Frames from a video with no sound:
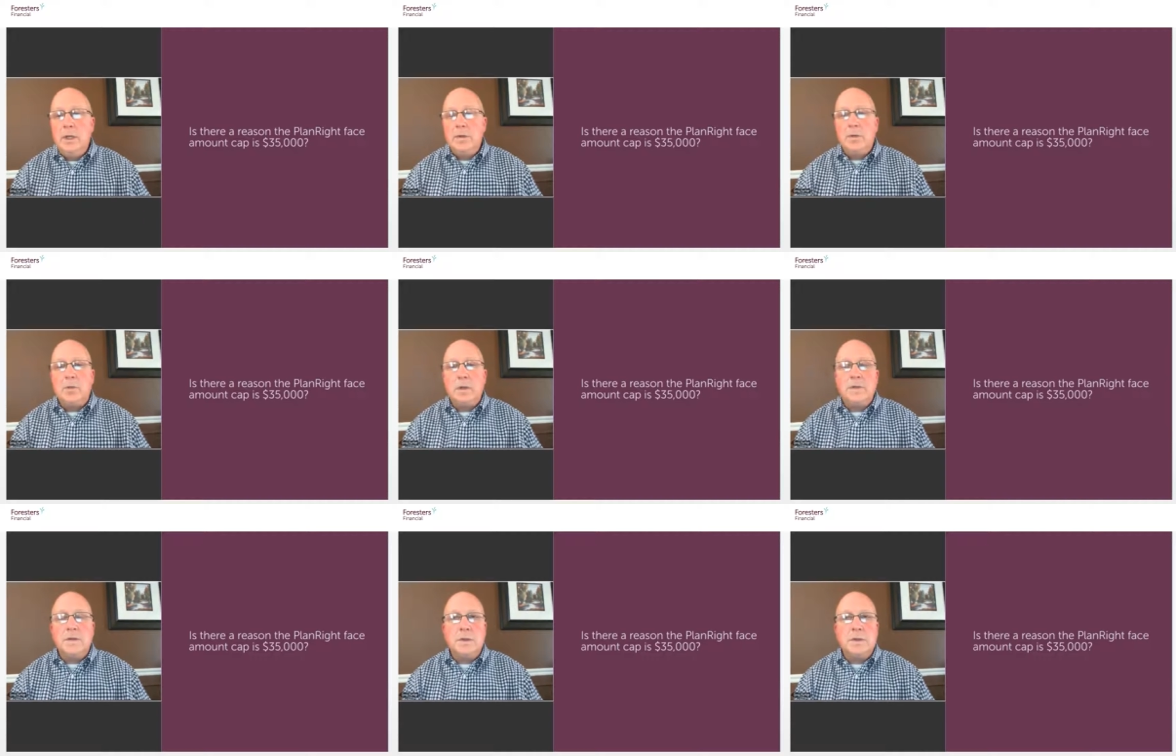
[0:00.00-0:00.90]
So that's why
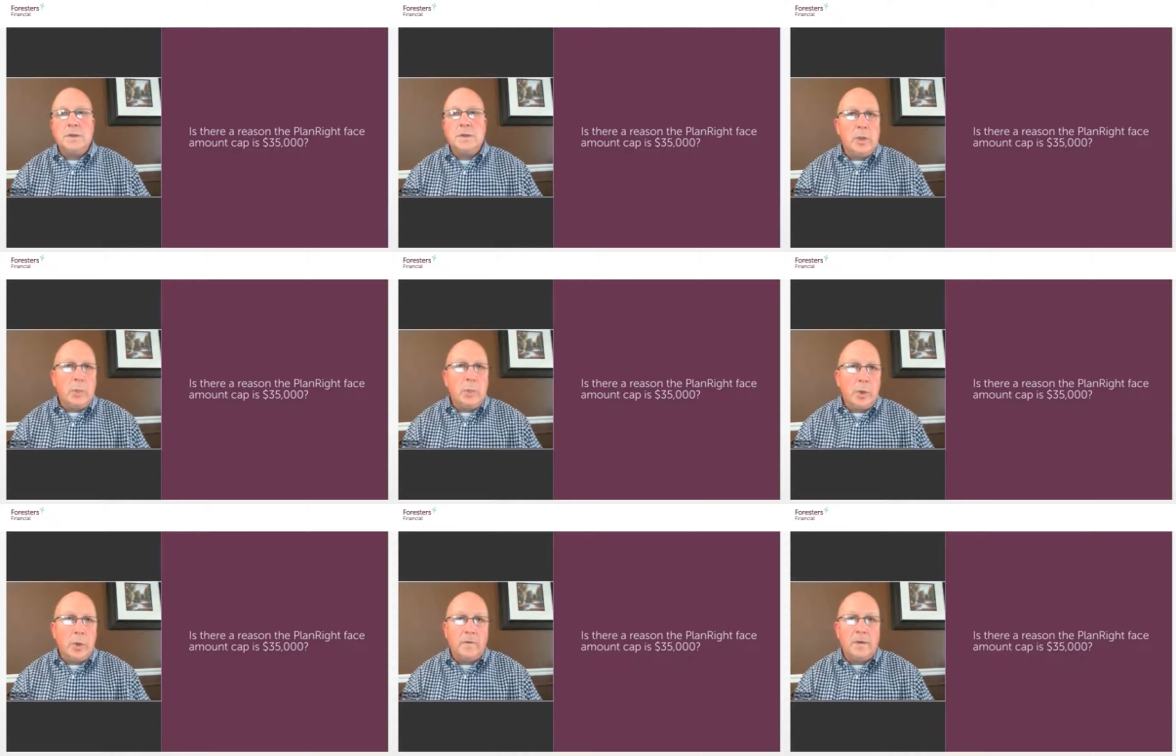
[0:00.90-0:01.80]
it's extremely
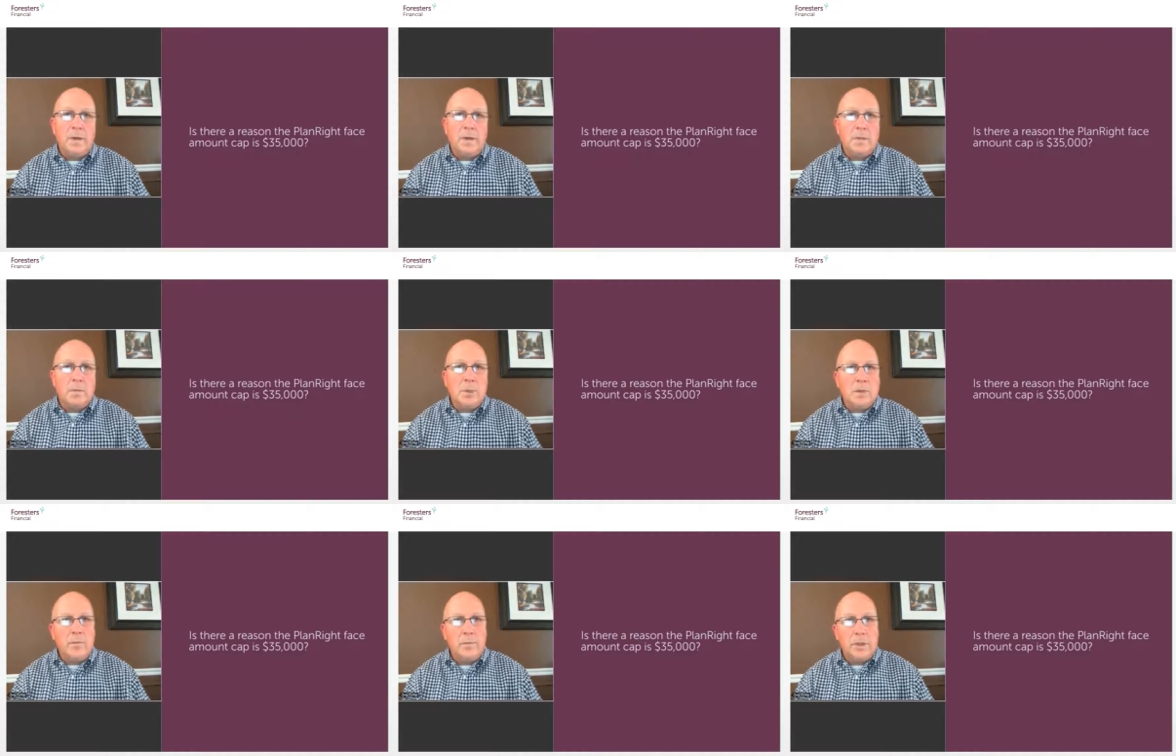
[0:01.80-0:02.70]
important to get as much
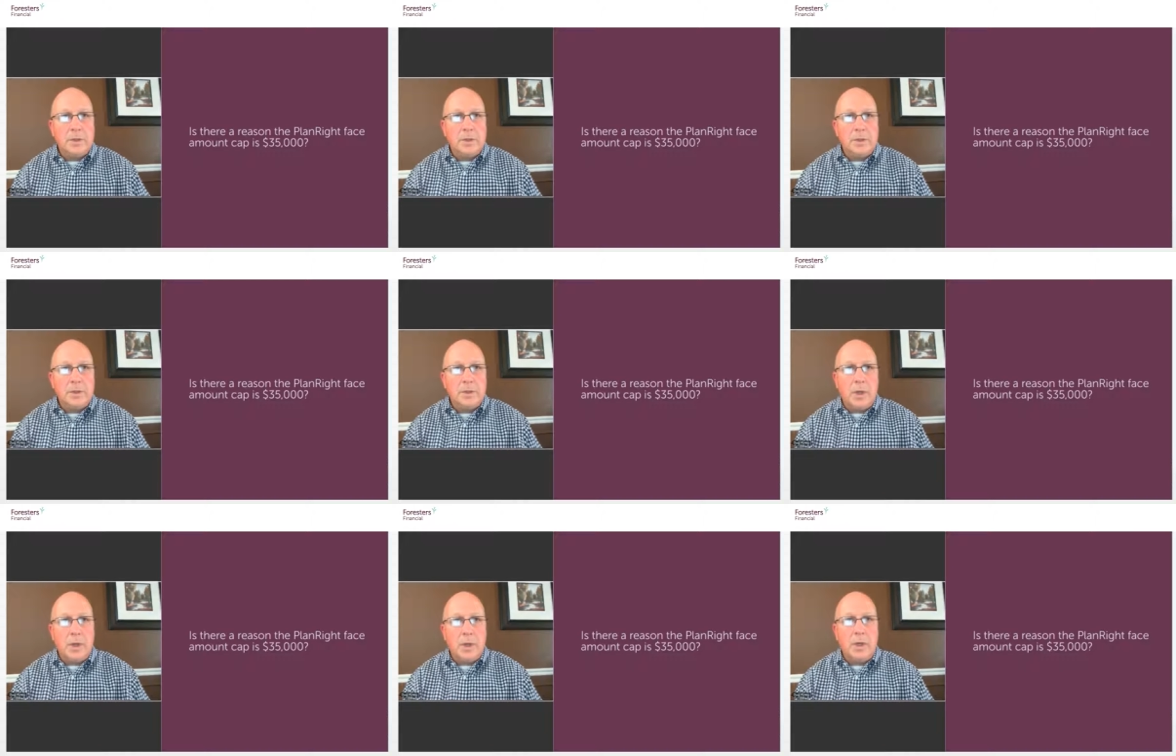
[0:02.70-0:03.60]
information as you
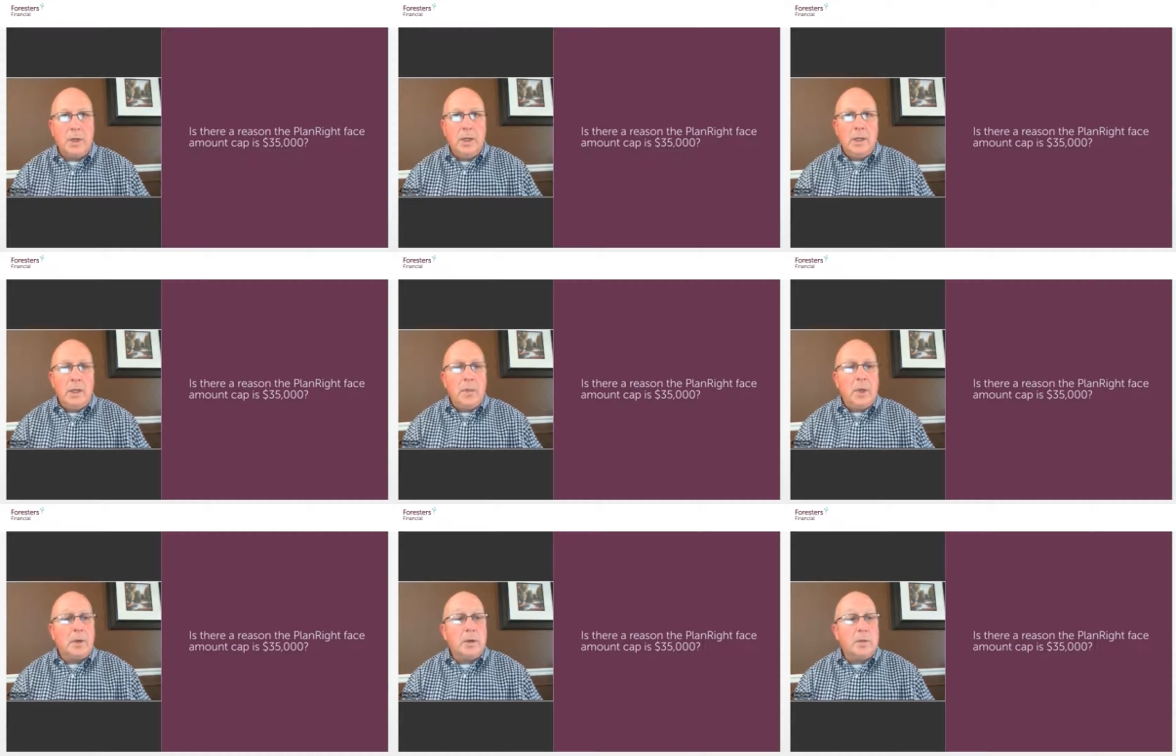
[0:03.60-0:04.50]
can
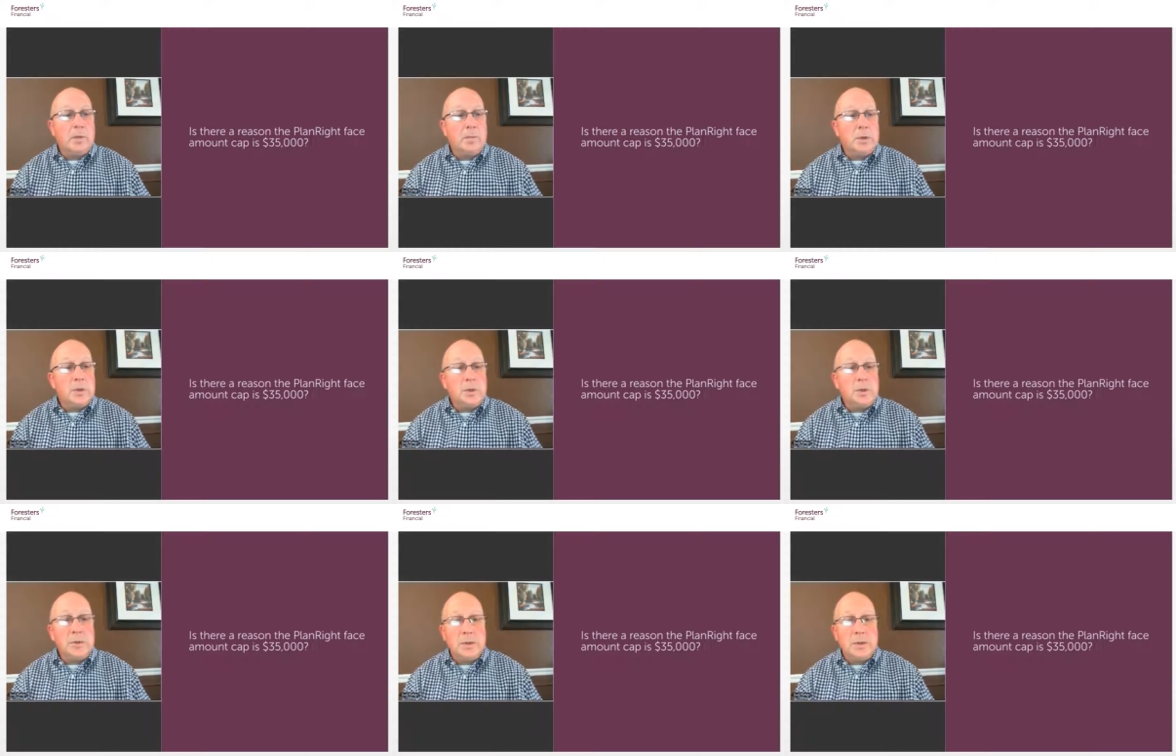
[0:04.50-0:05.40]
about your customers'
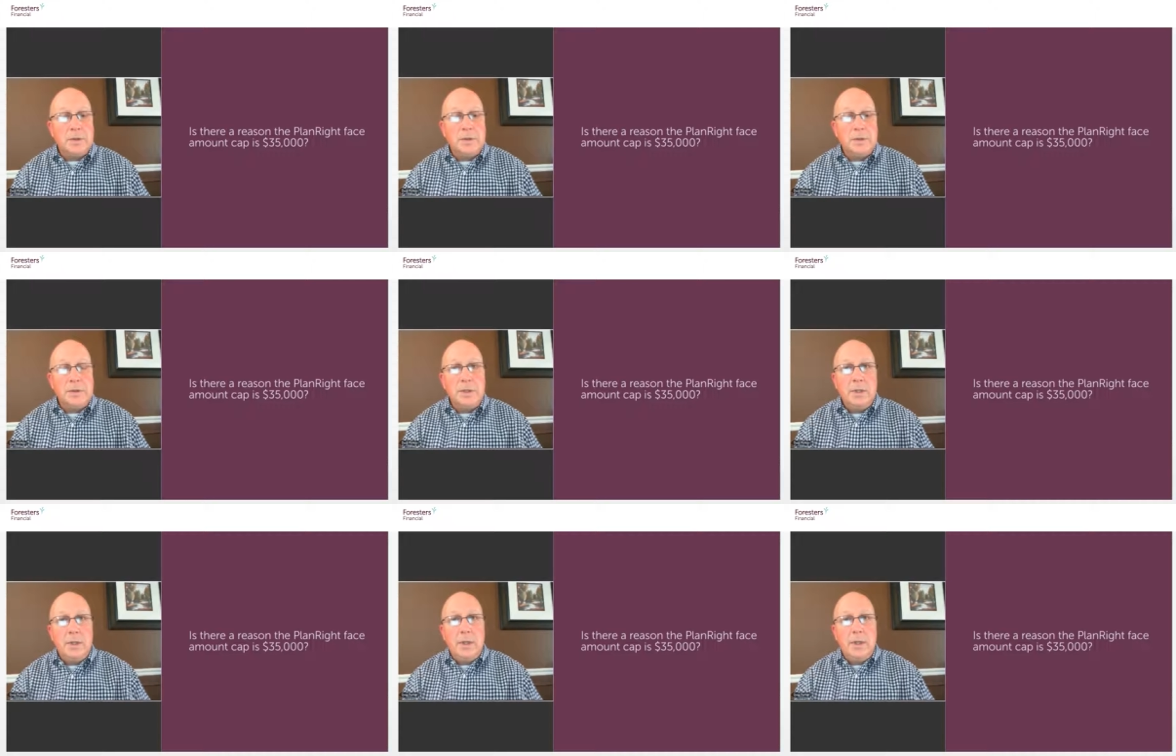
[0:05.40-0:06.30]
prescription histories
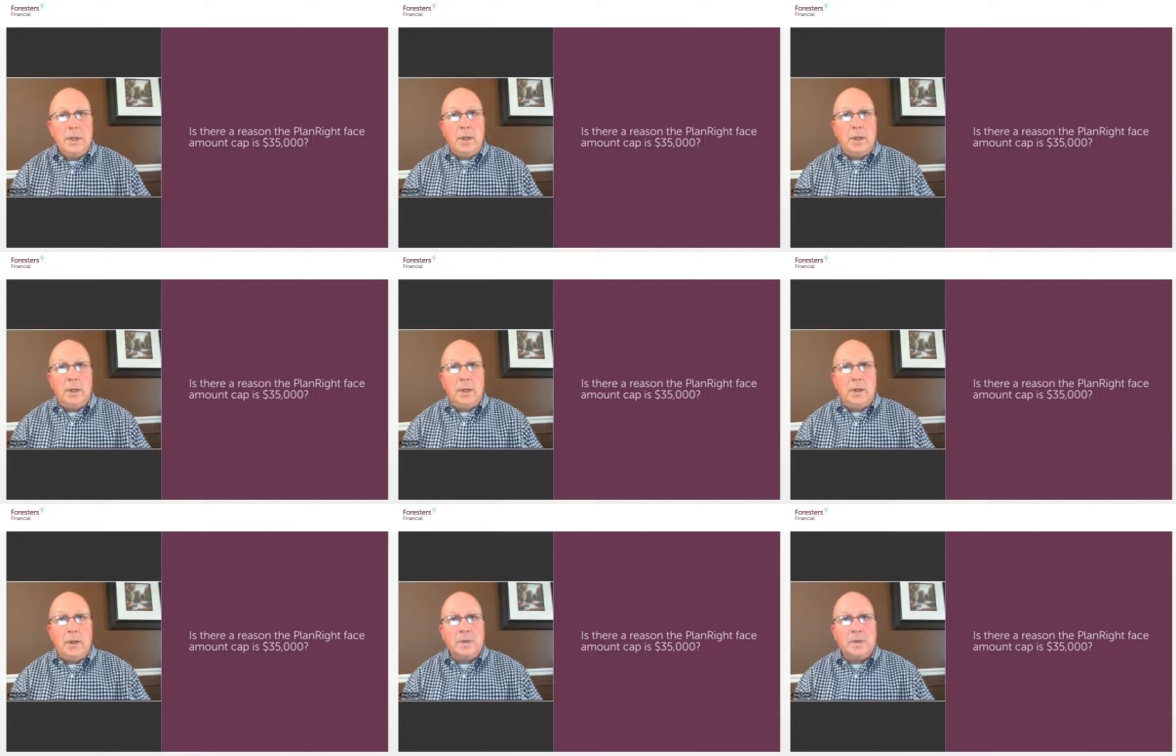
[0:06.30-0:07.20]

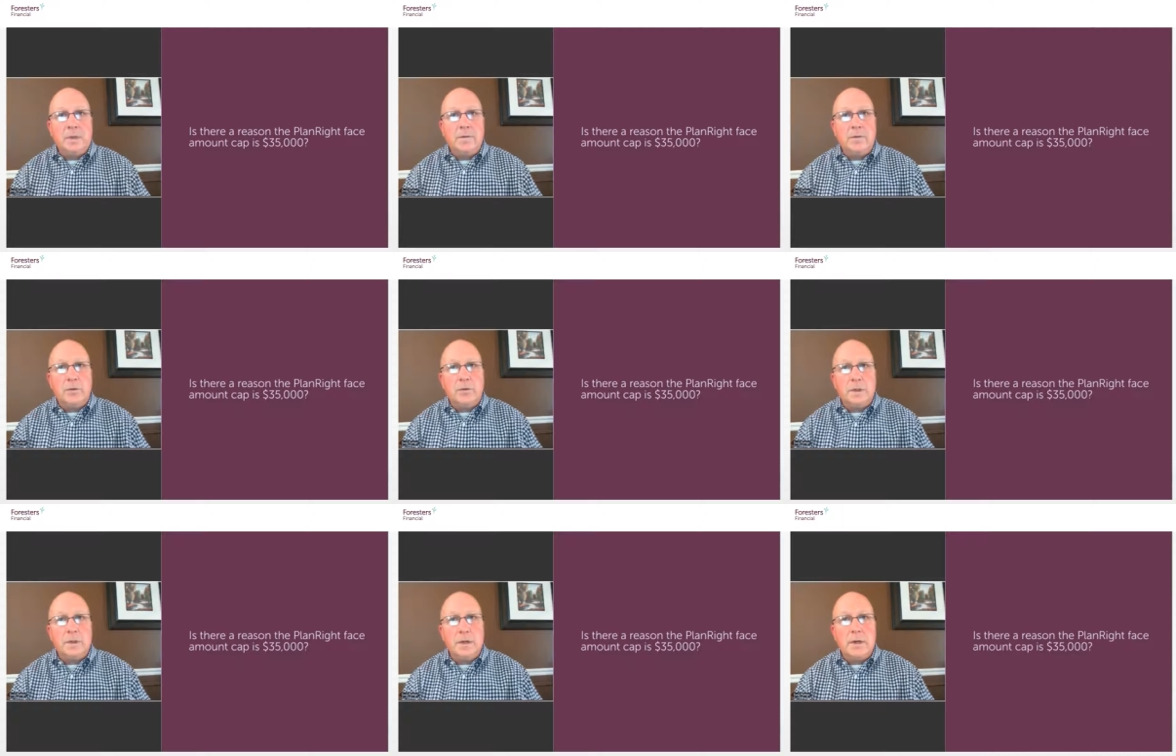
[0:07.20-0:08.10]
and the specific
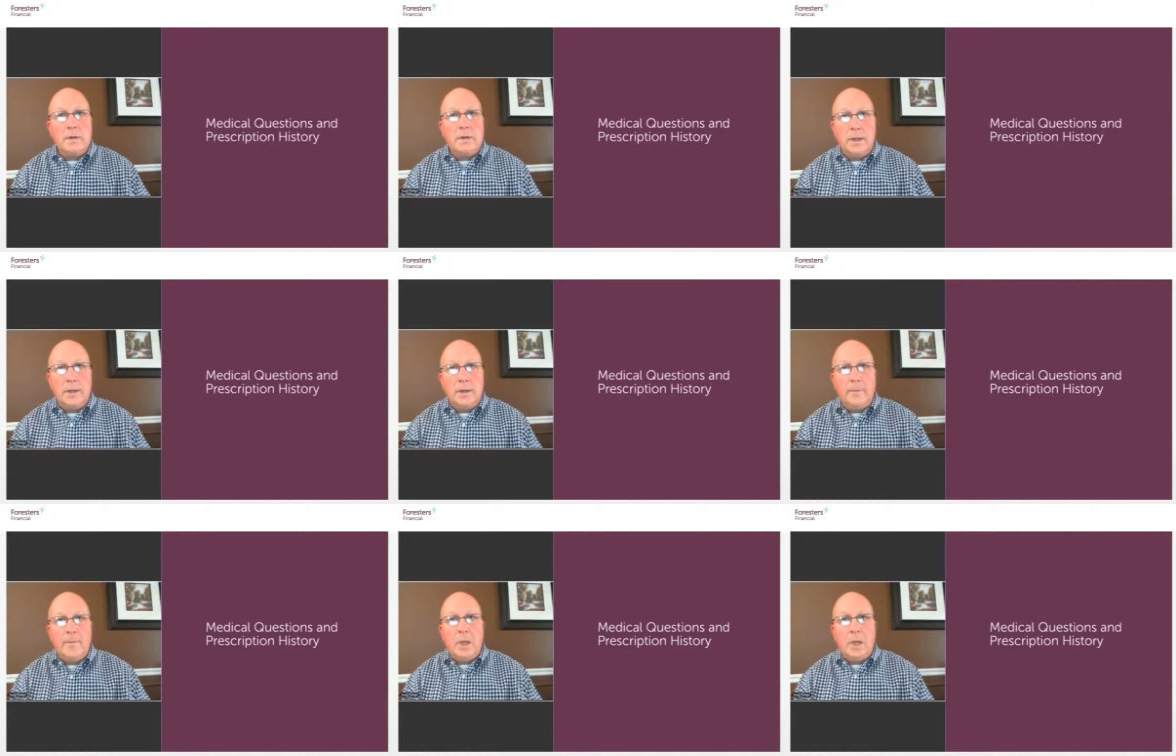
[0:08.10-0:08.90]
drugs that they're taking.